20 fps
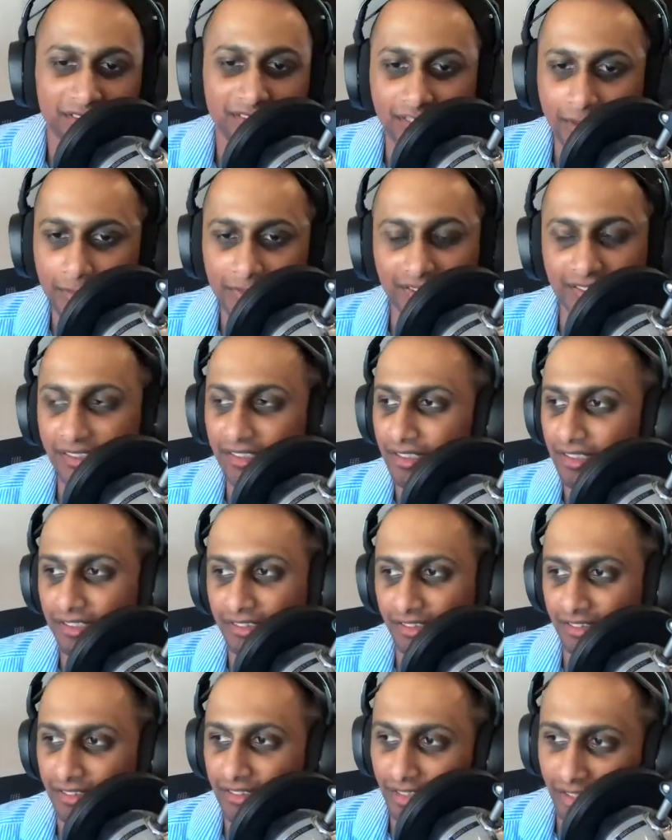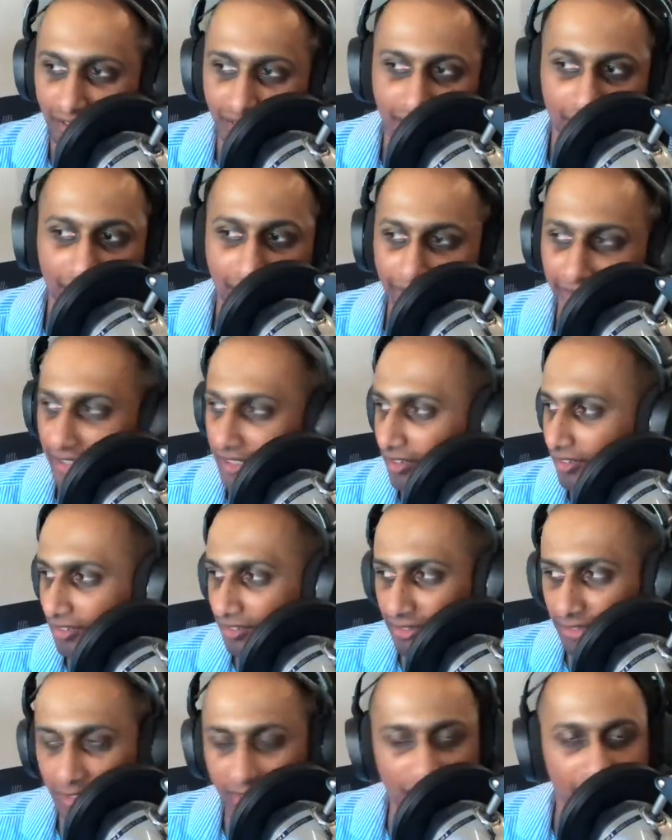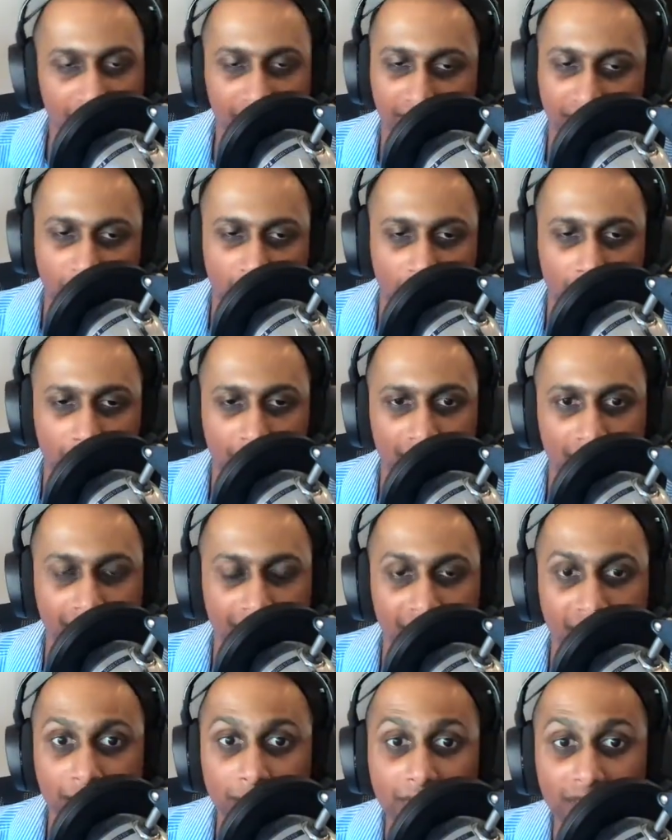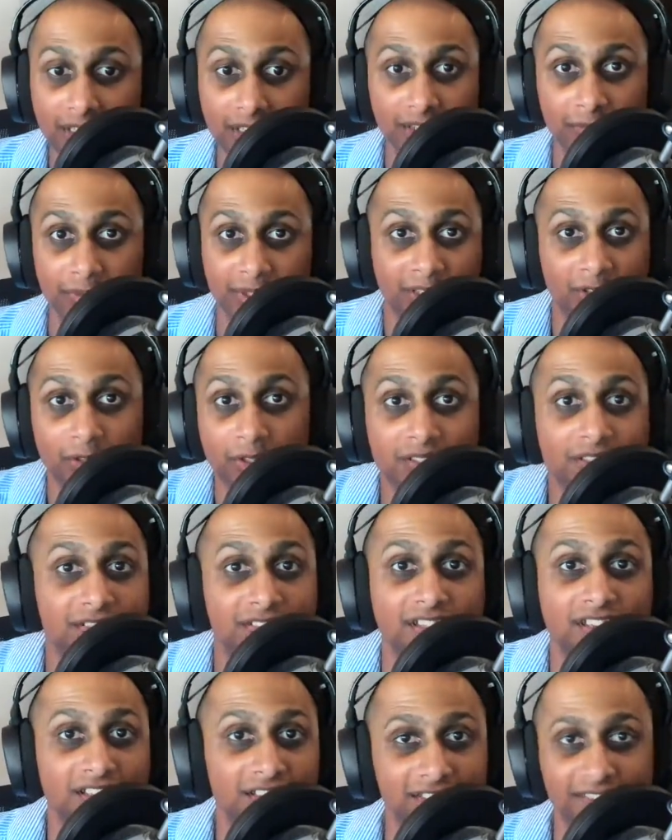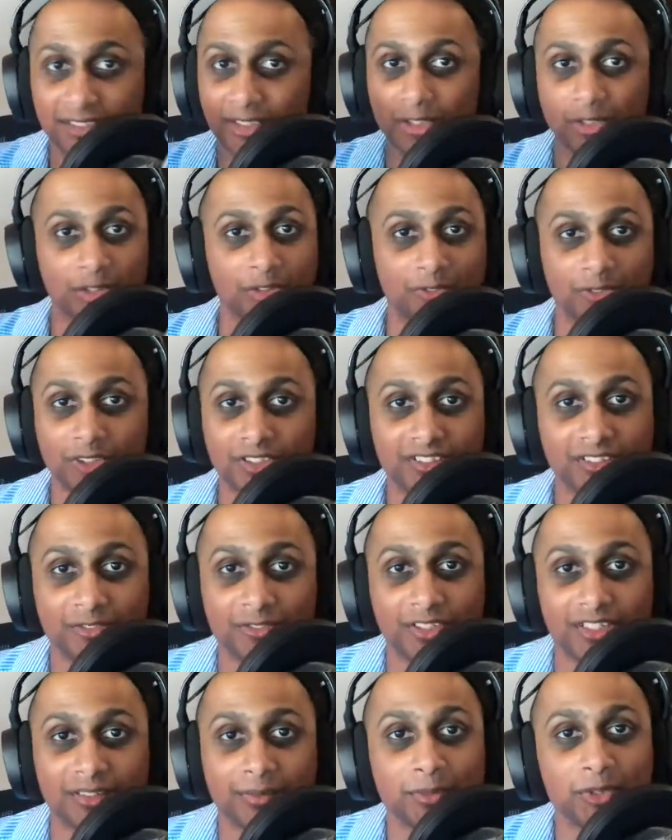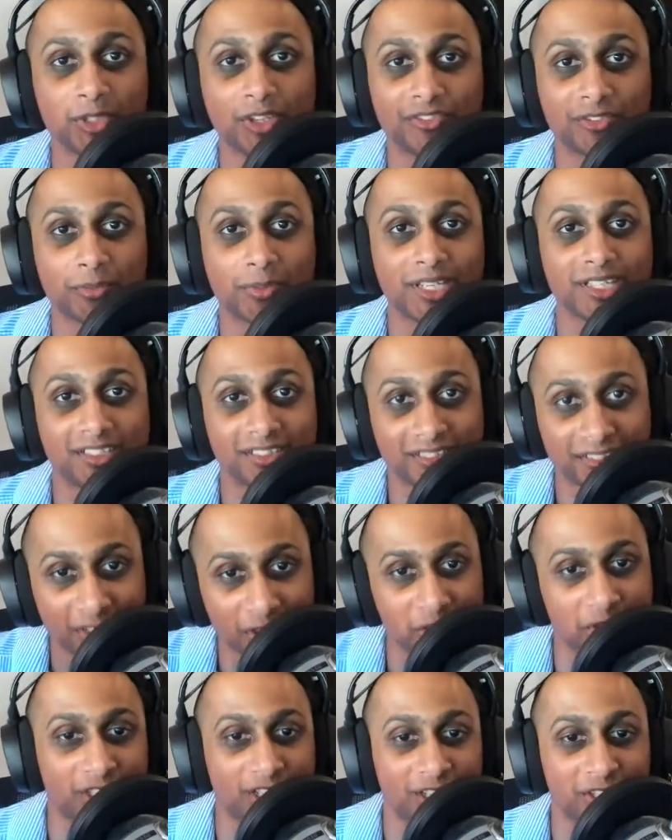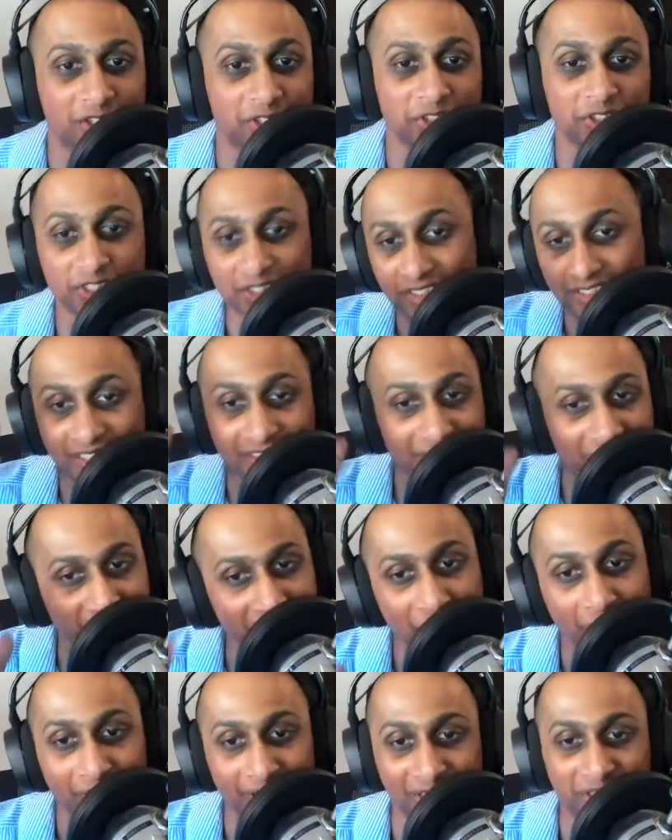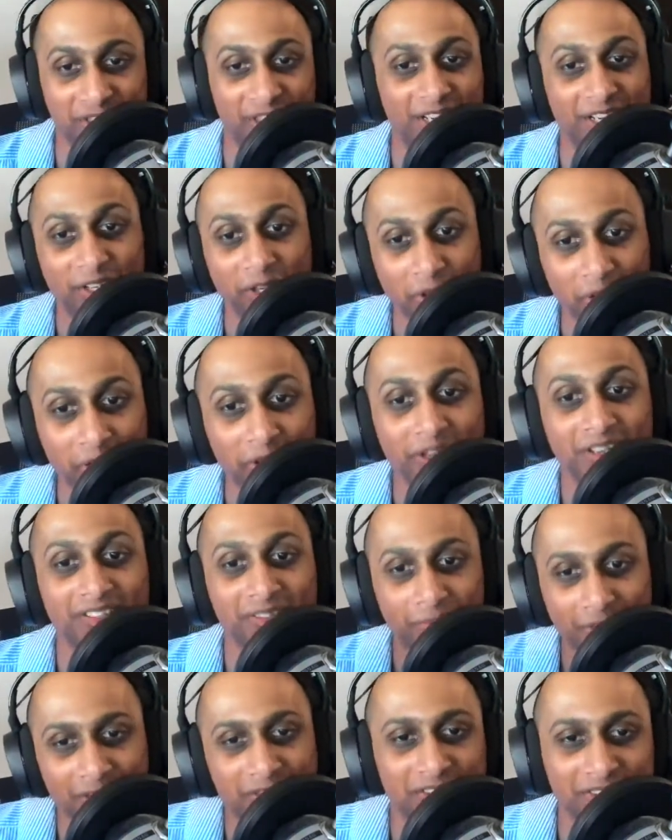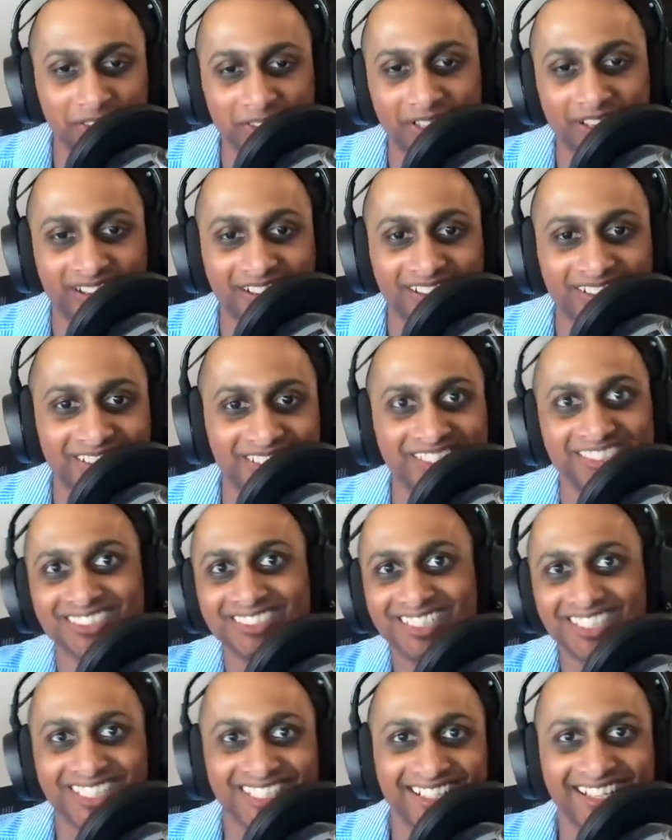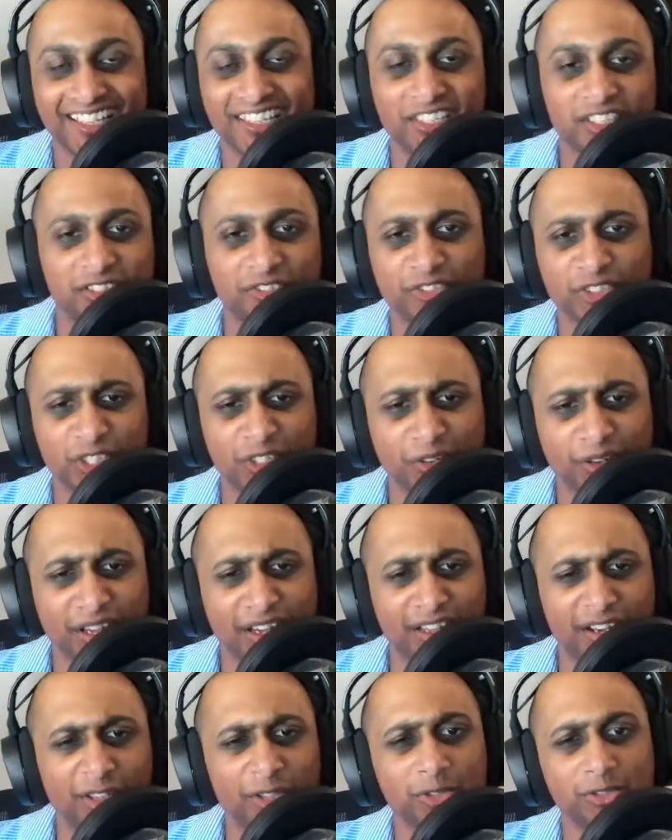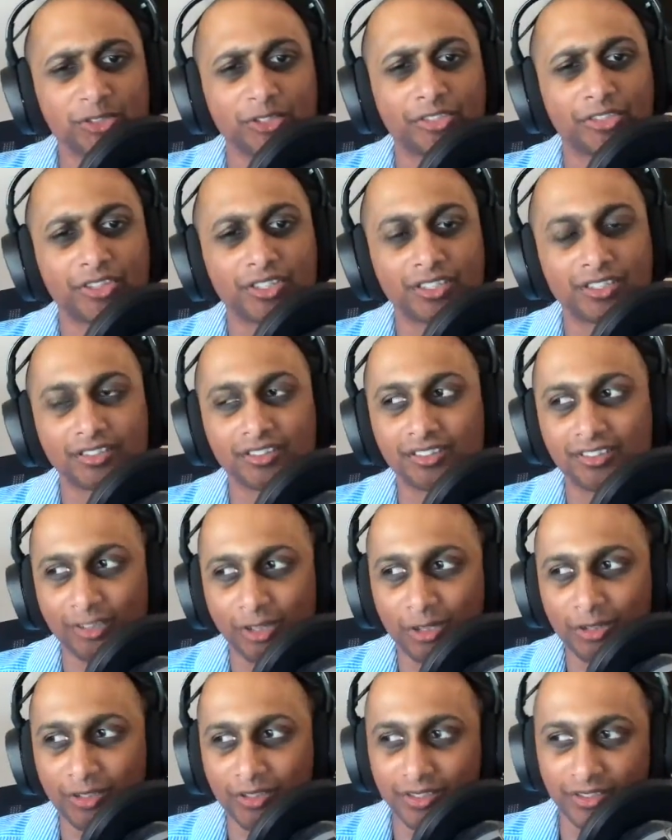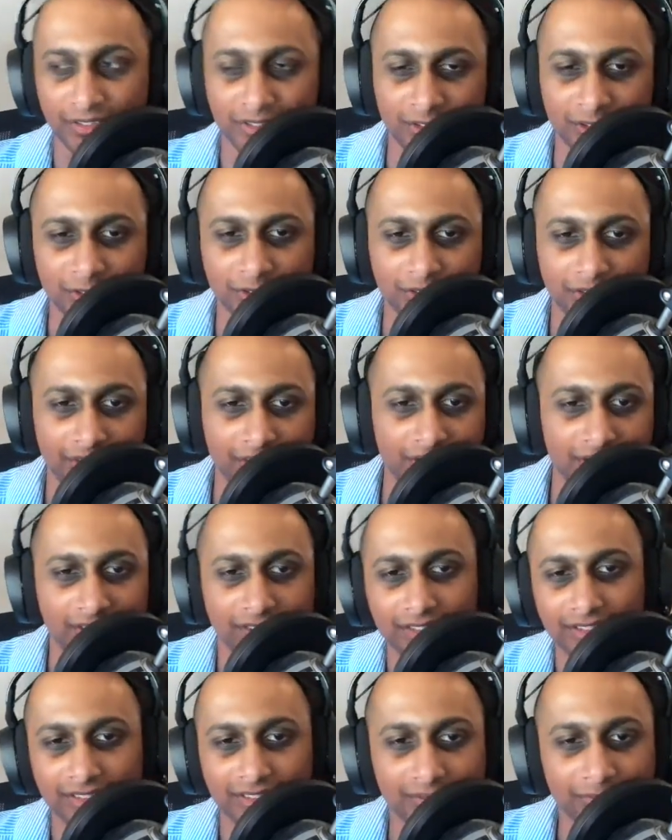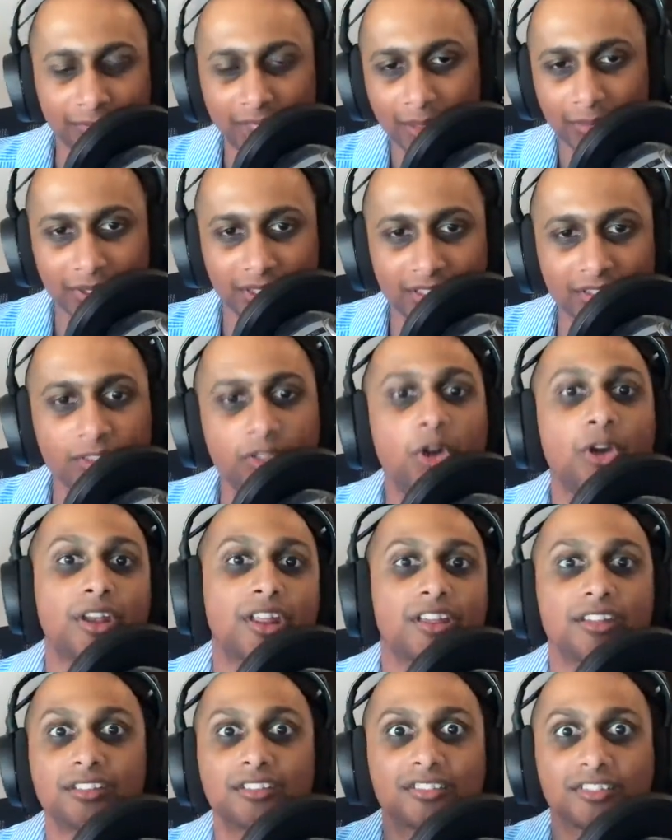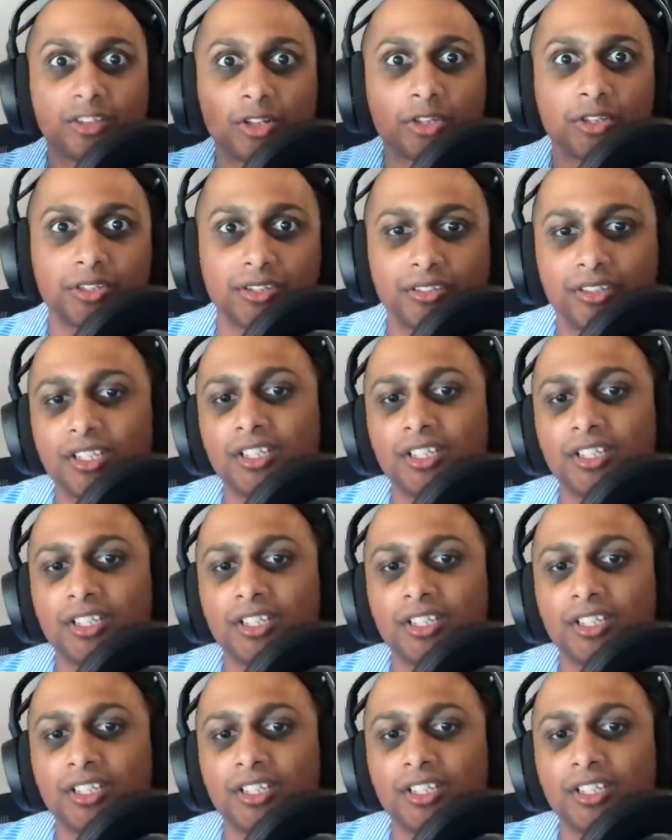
some extent, it's like I think this is a common thing many Bitcoiners say is, the first investment you have to make is education. You just have to go out and try and learn as much as you can to at least figure out who you think is solid and who you think is maybe not as solid.